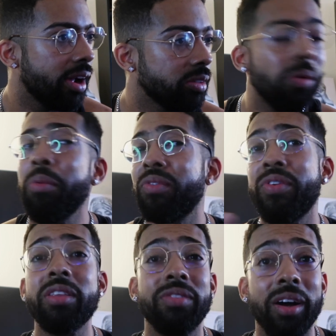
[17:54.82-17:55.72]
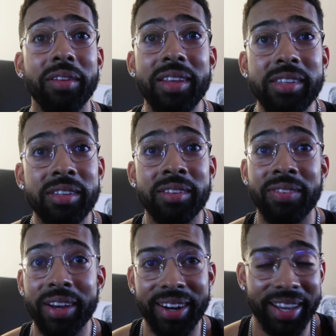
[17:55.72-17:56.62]
well, first of all, this is
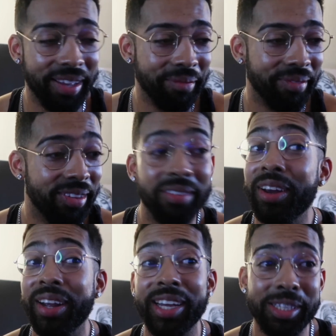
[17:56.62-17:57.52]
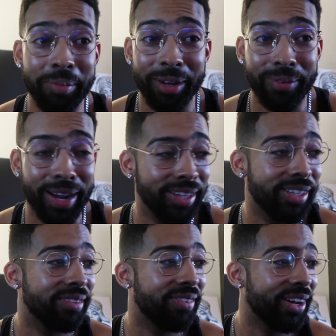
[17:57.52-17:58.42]
very intimate, right?
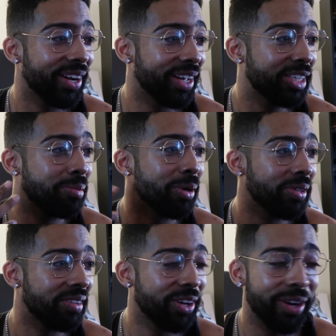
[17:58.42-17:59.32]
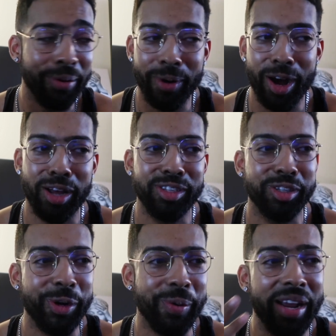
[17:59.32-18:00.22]
This is very exposing, very raw.
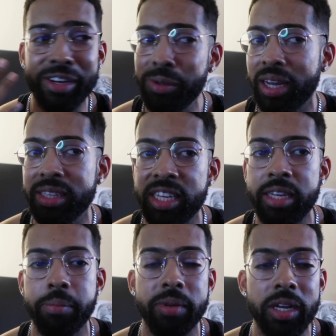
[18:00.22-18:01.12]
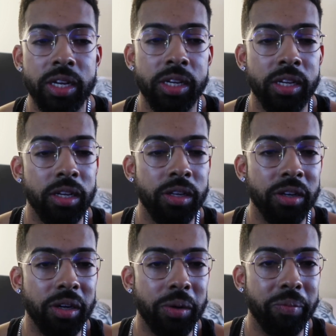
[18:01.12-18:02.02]
So, and I do like to keep, you
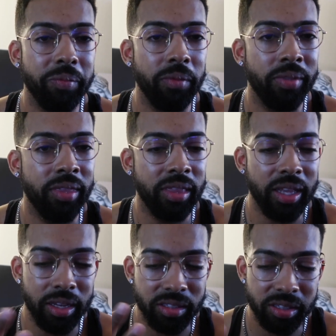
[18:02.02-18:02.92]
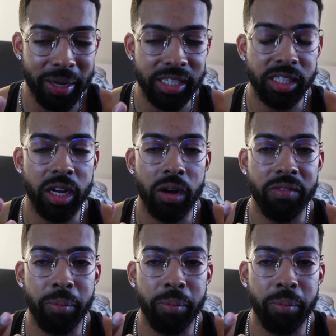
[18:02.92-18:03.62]
know, things to myself.